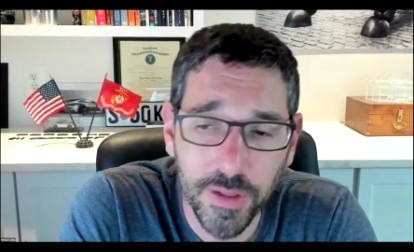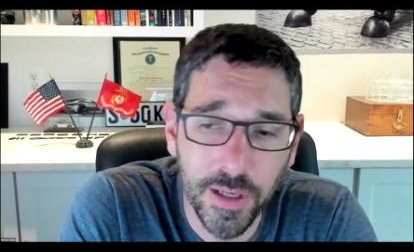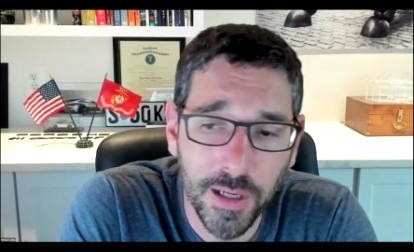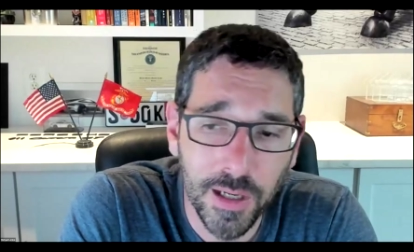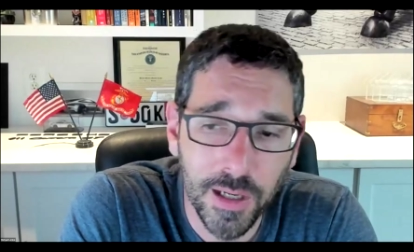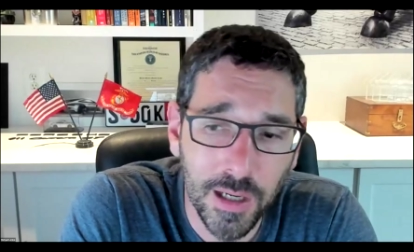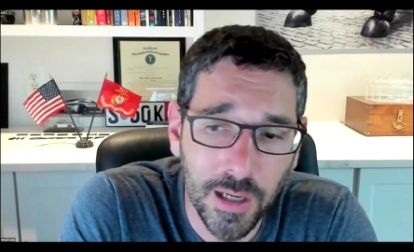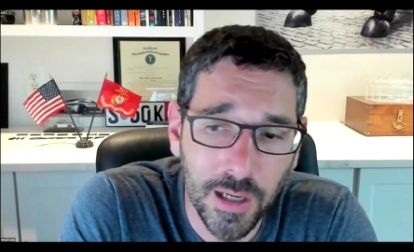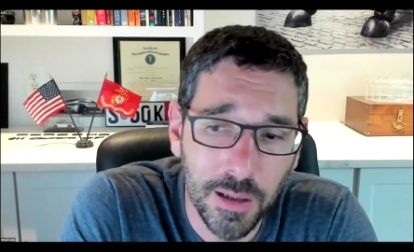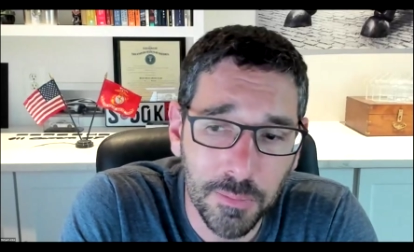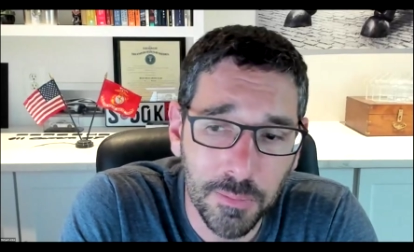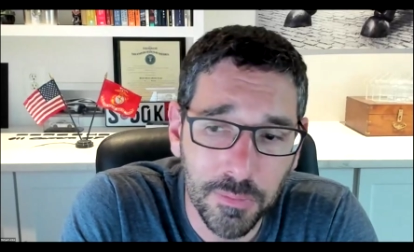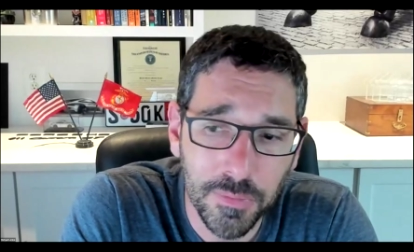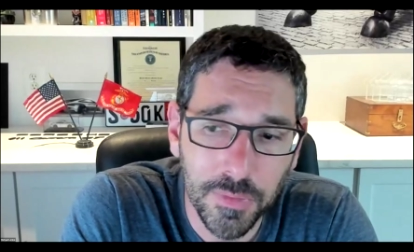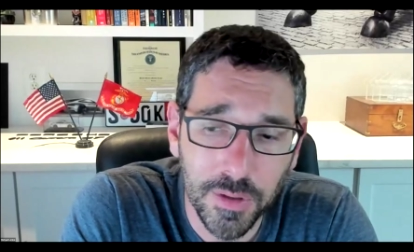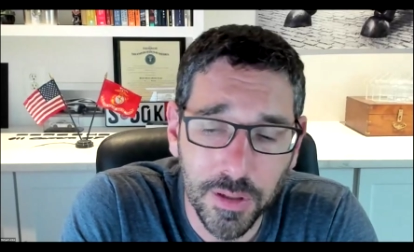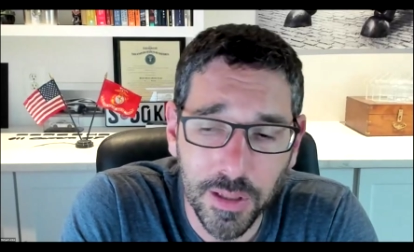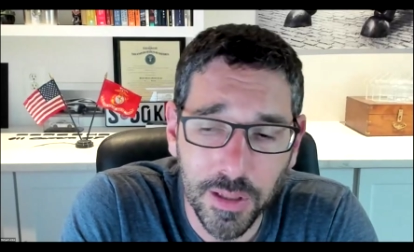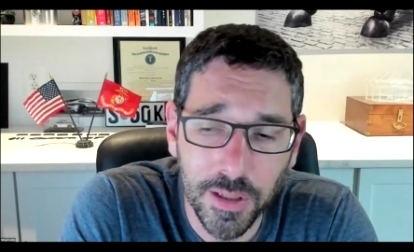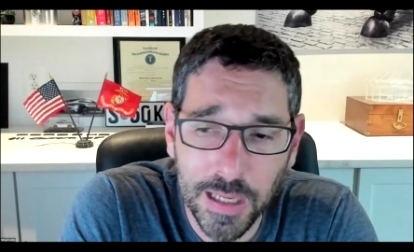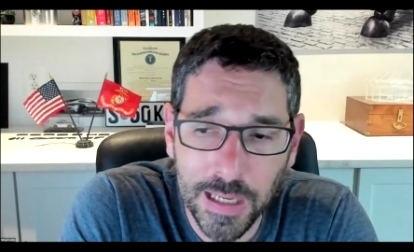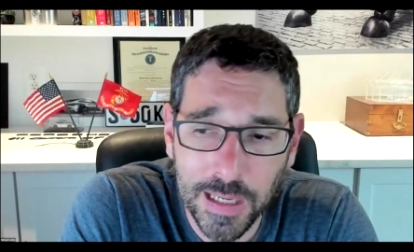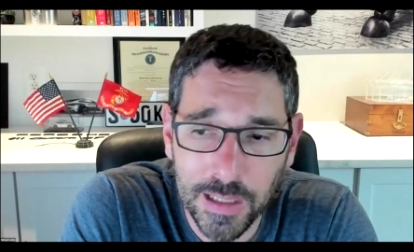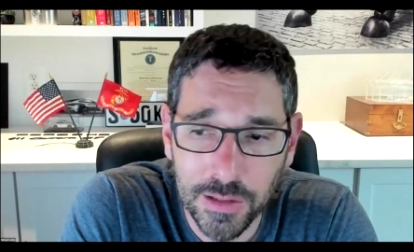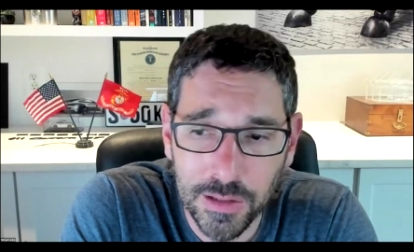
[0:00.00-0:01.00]

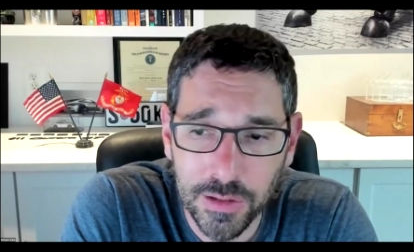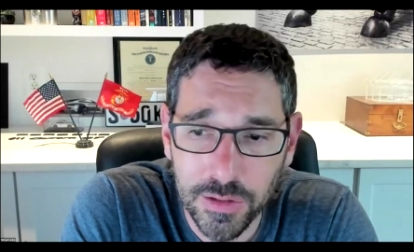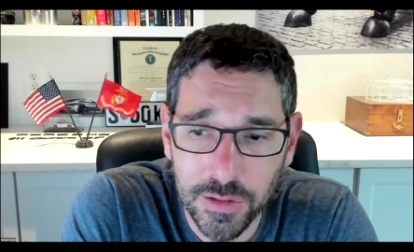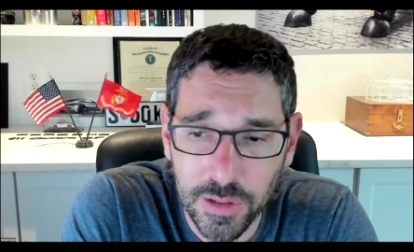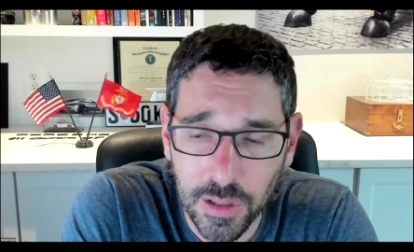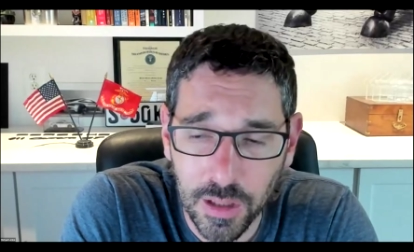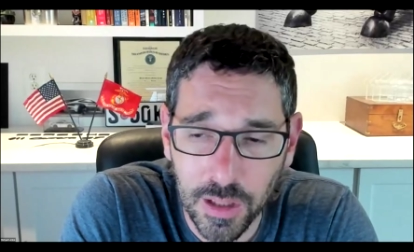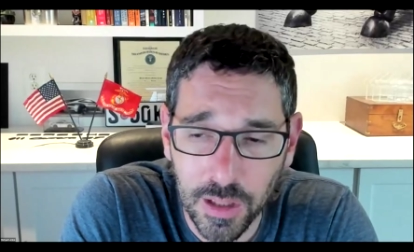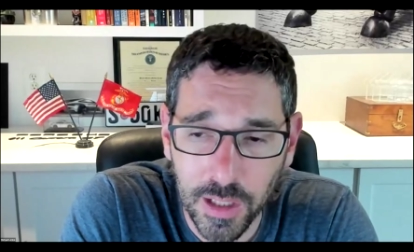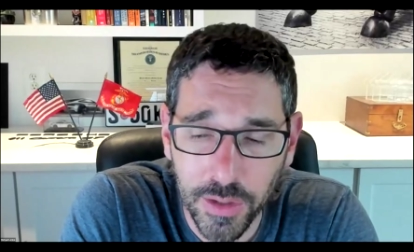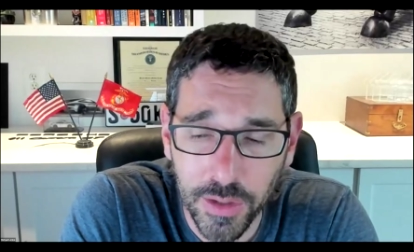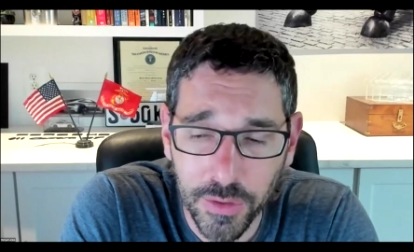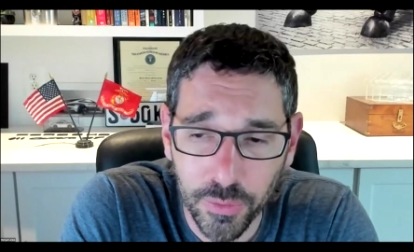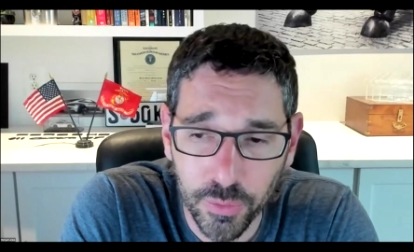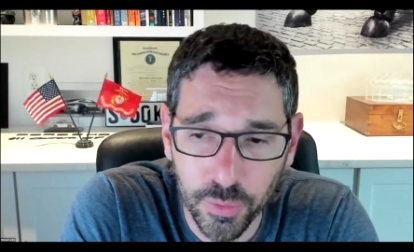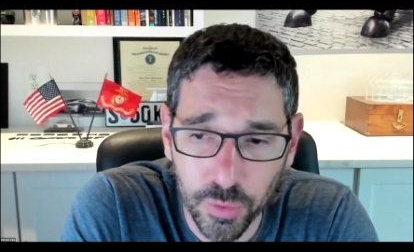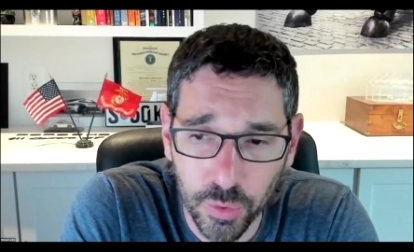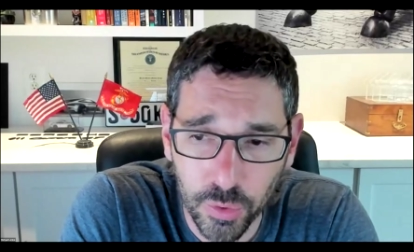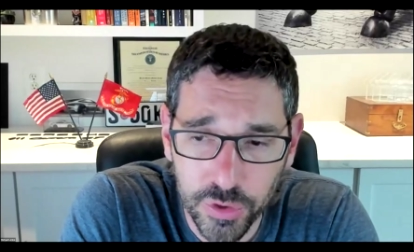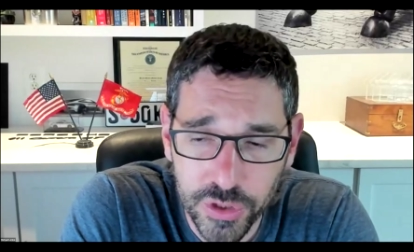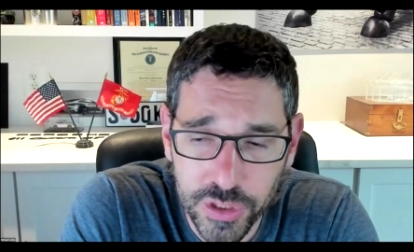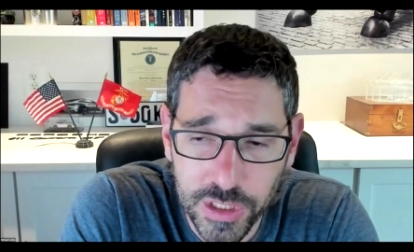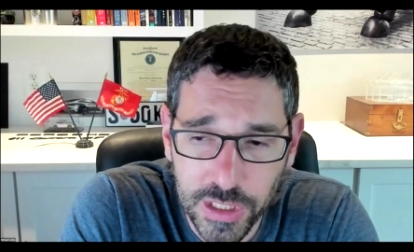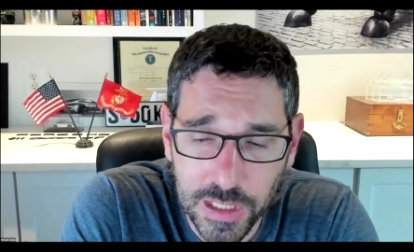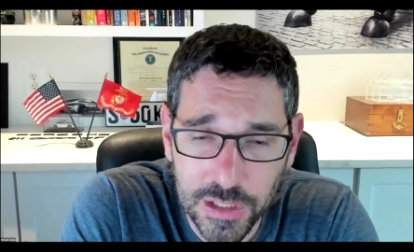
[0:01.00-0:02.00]
and a lot of the
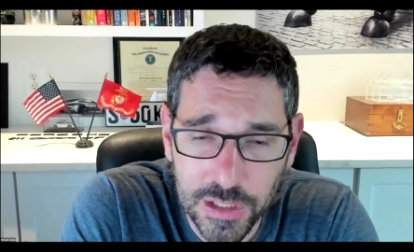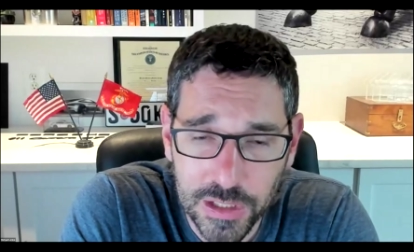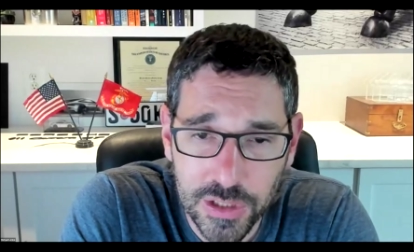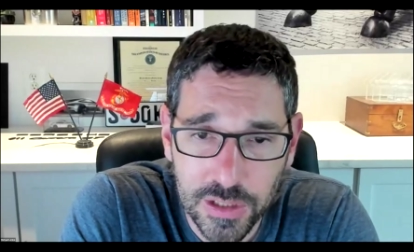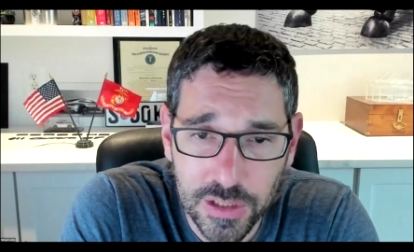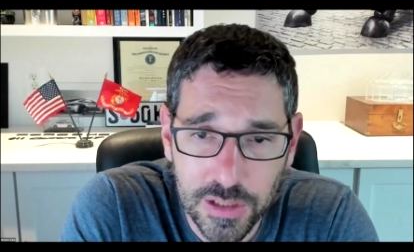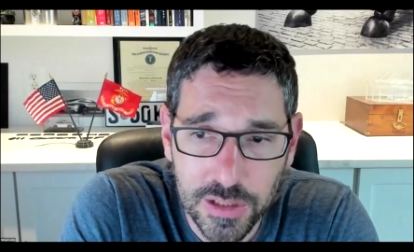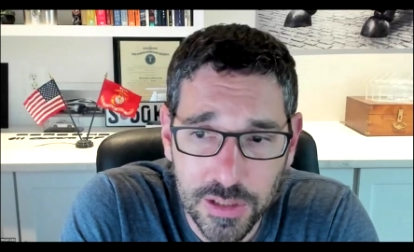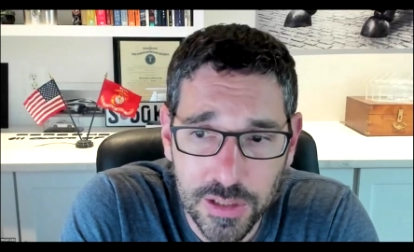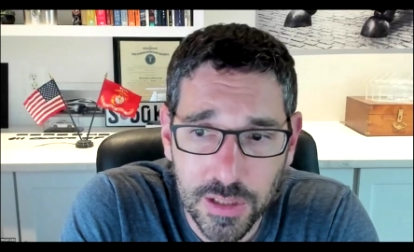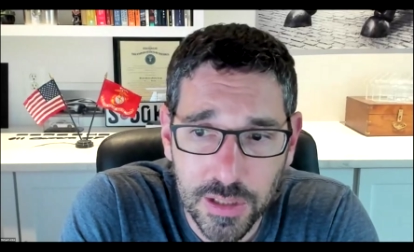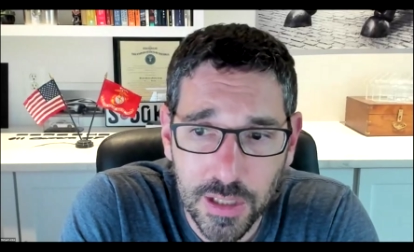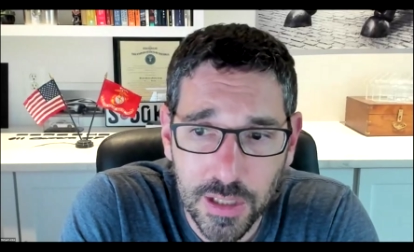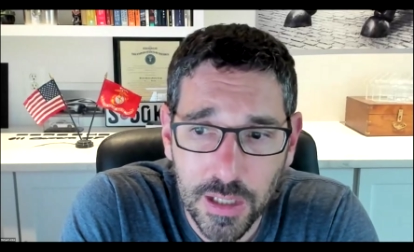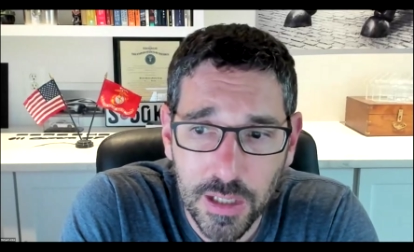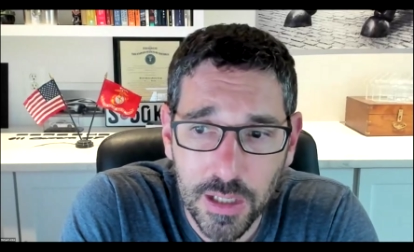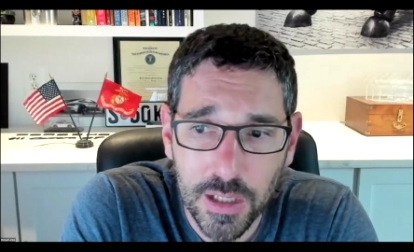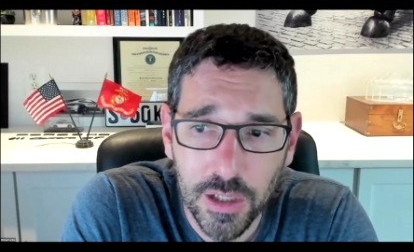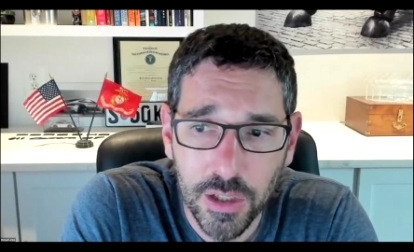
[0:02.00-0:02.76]
rule changes,